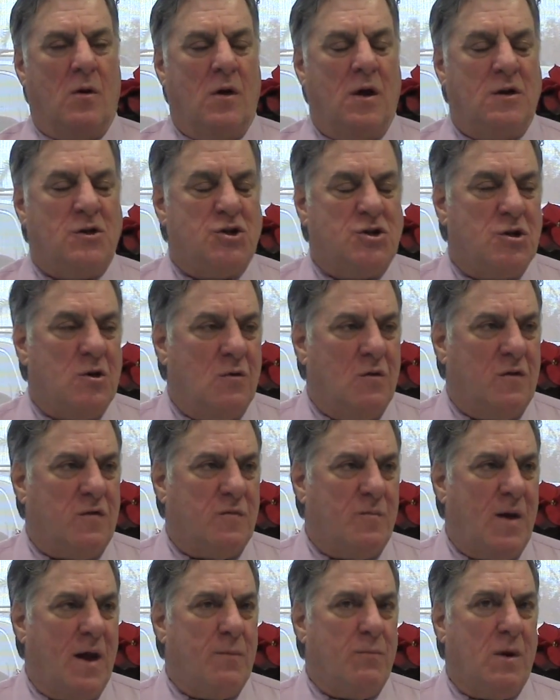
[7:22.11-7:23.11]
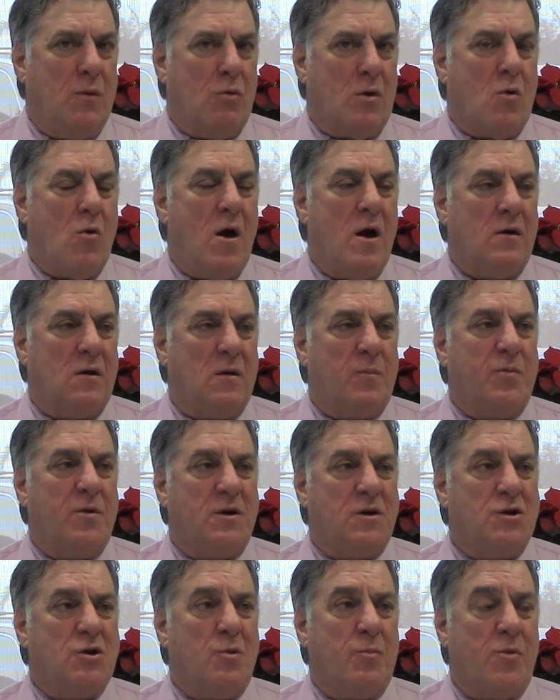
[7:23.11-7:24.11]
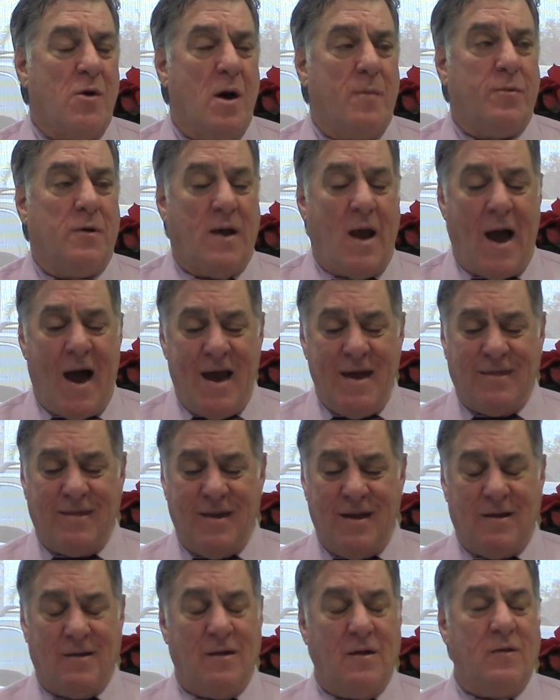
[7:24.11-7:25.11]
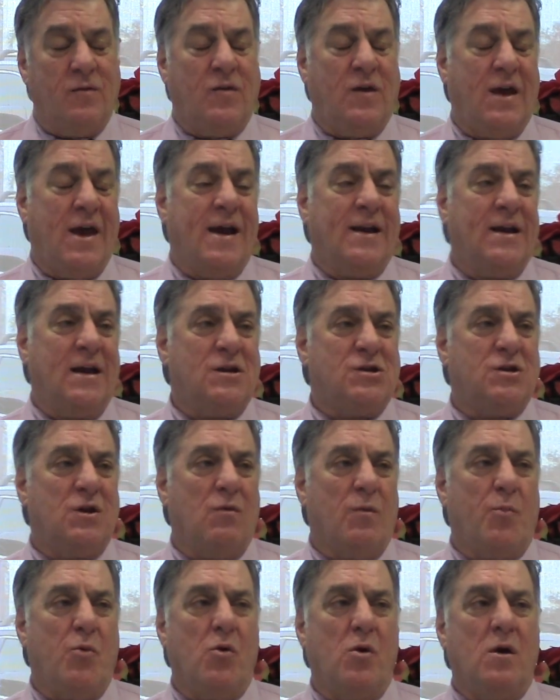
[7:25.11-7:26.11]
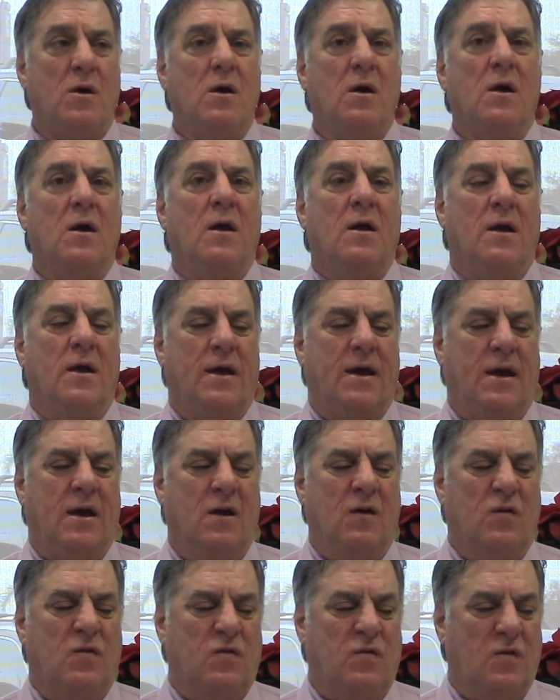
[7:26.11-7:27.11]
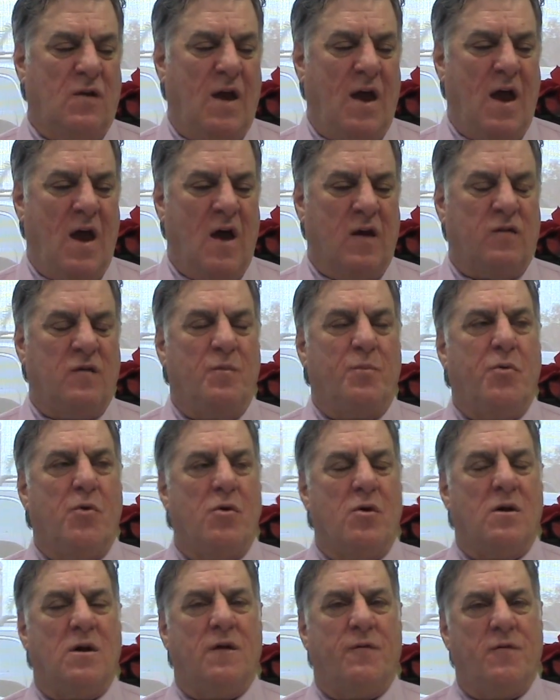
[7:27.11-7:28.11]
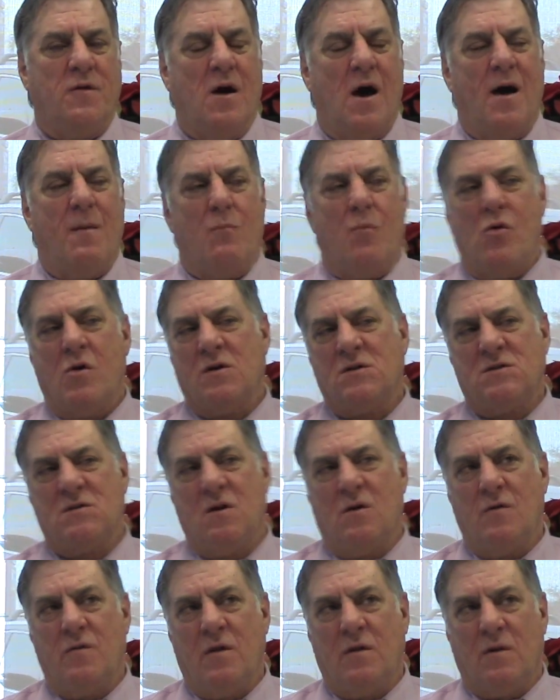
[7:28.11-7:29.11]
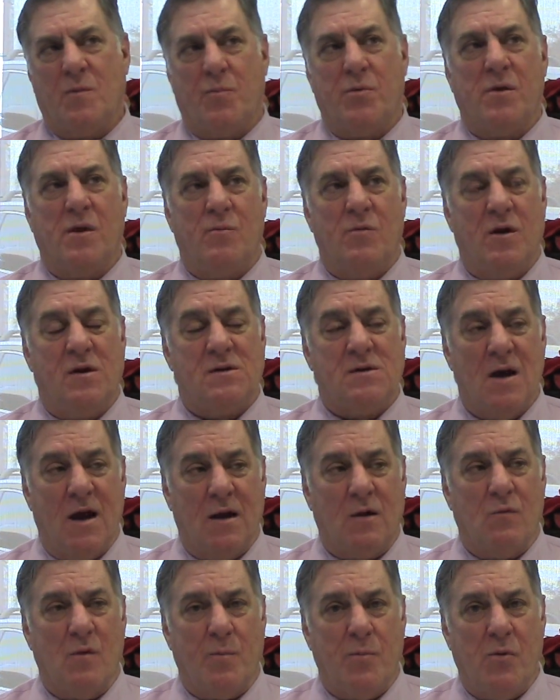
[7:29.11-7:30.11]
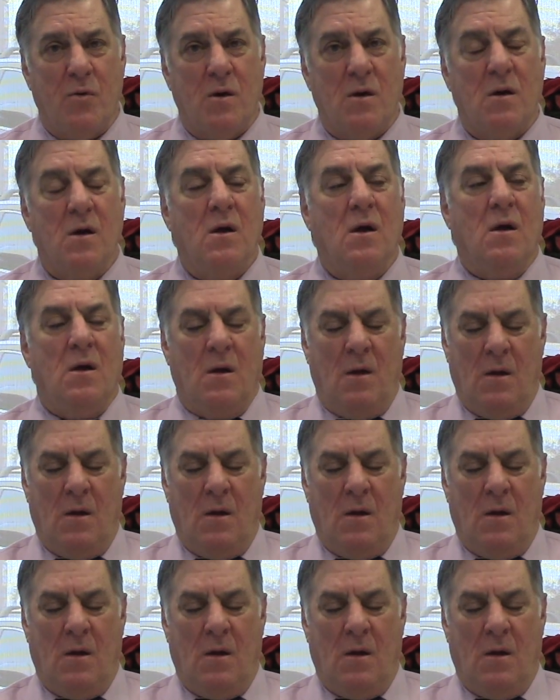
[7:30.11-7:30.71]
insurance might be required on a particular property. I think the NHD report is as important, if not more so, than the preliminary title report,